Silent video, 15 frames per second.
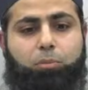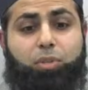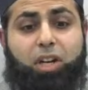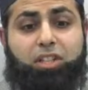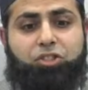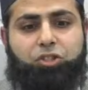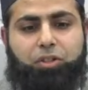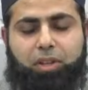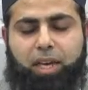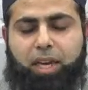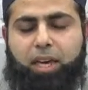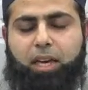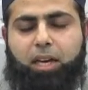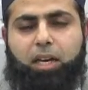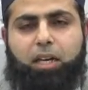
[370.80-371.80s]
branch
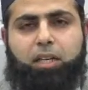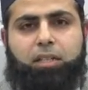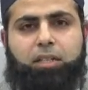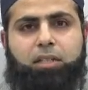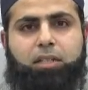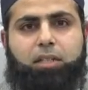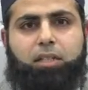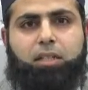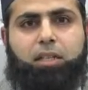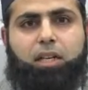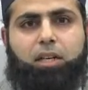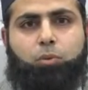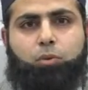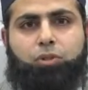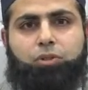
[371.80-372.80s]
there, and
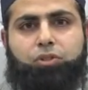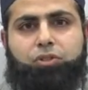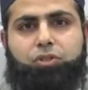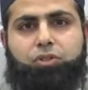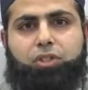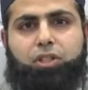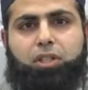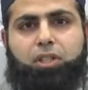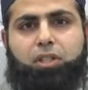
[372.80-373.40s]
I was